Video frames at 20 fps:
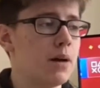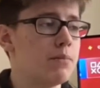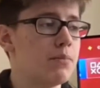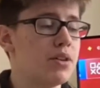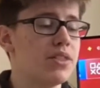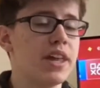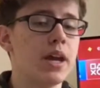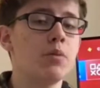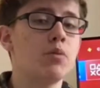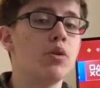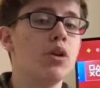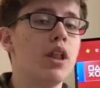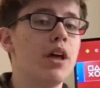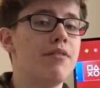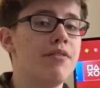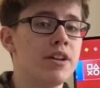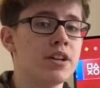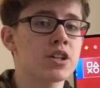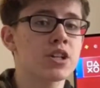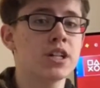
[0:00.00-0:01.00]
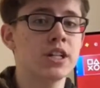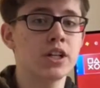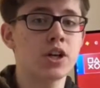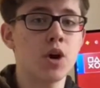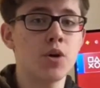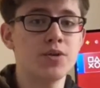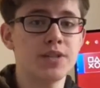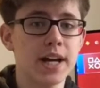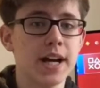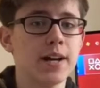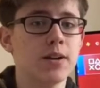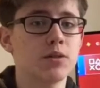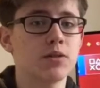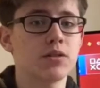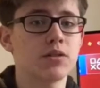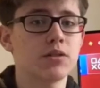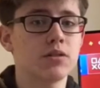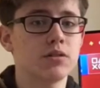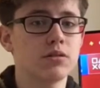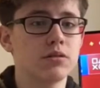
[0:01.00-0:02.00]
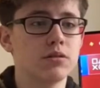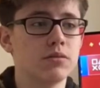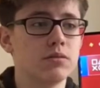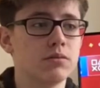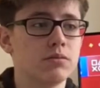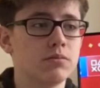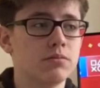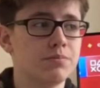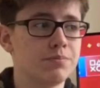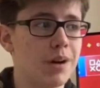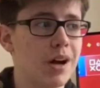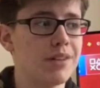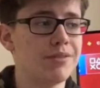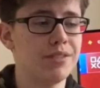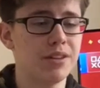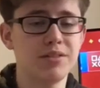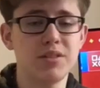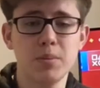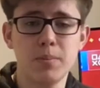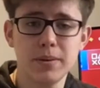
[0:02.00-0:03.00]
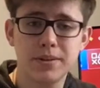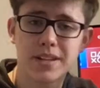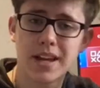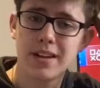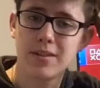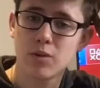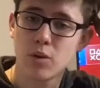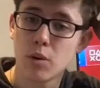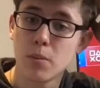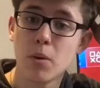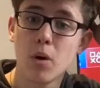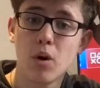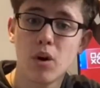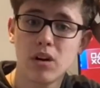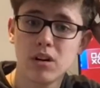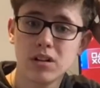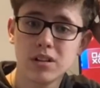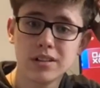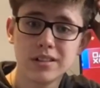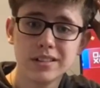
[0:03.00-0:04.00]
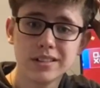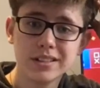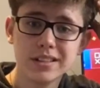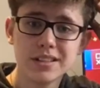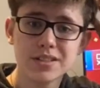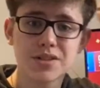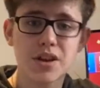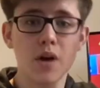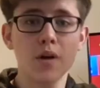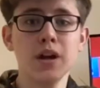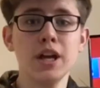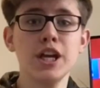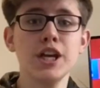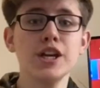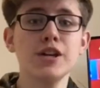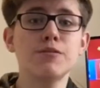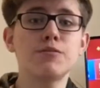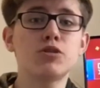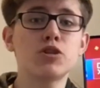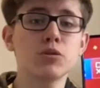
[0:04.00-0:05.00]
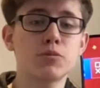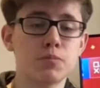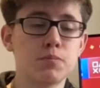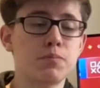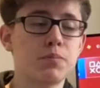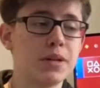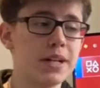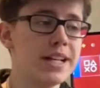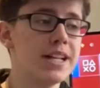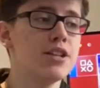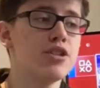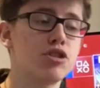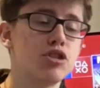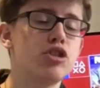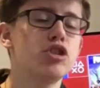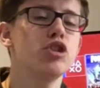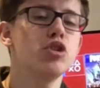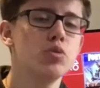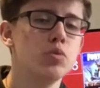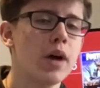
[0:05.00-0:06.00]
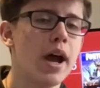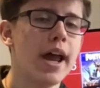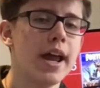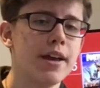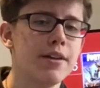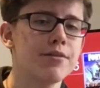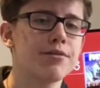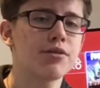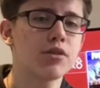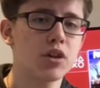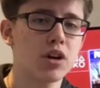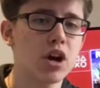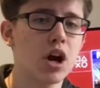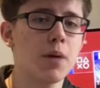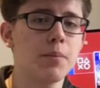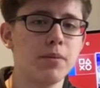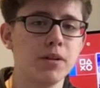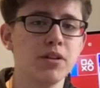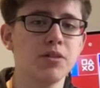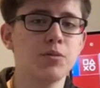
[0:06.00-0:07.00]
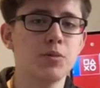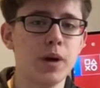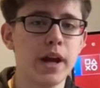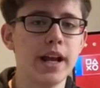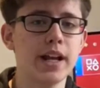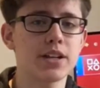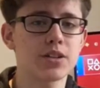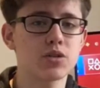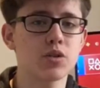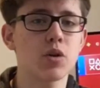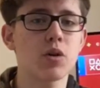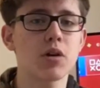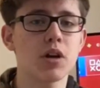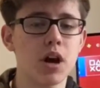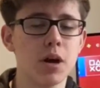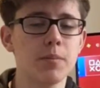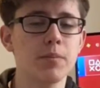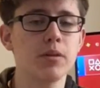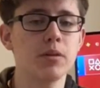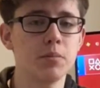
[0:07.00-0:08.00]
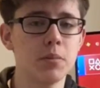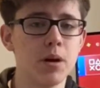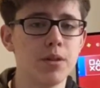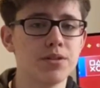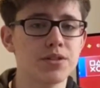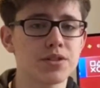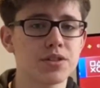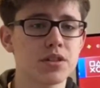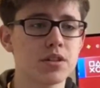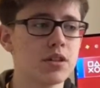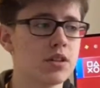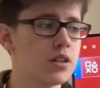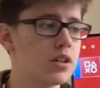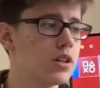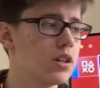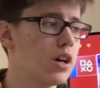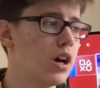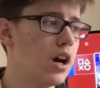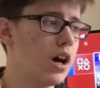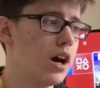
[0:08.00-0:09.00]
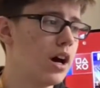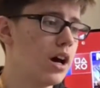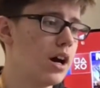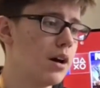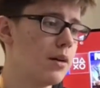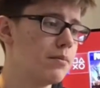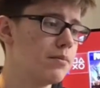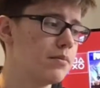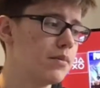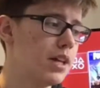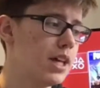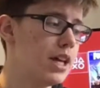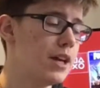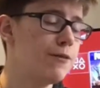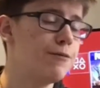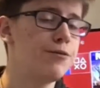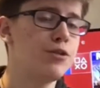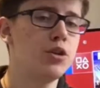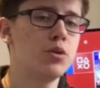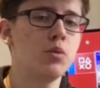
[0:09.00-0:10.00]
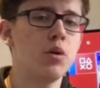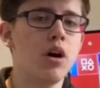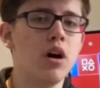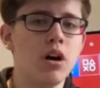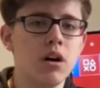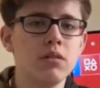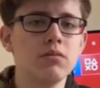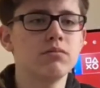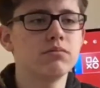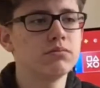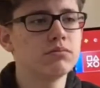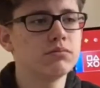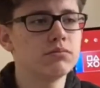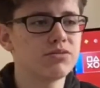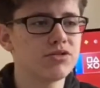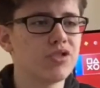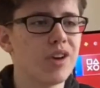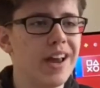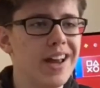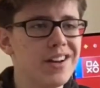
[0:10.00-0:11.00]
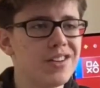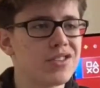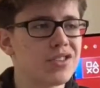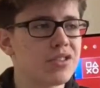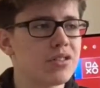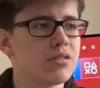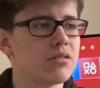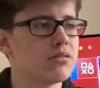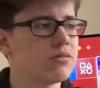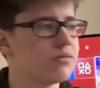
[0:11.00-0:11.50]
But they will eventually go down by 50% or more. So just please do wait for a couple of weeks or a couple of months. If you are rich,